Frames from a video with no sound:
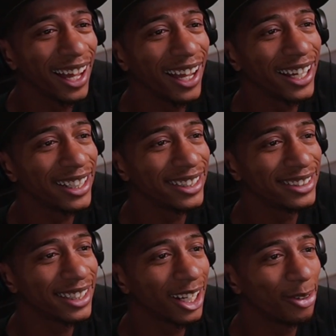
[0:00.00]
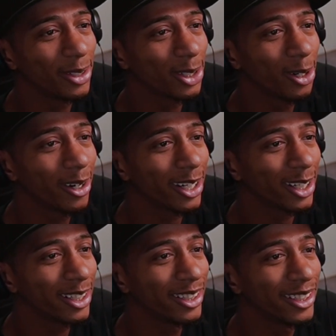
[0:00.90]
Hey, instead of
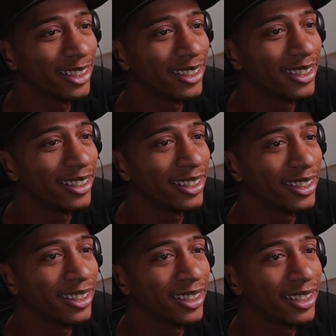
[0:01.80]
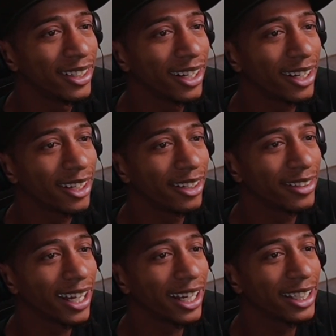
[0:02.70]
recording her, I know
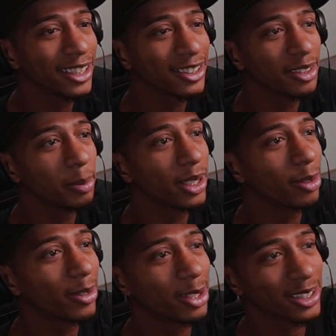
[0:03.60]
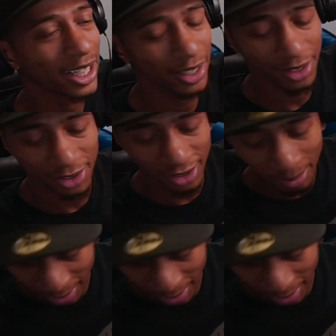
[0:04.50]
y'all niggas should have been over there trying to jump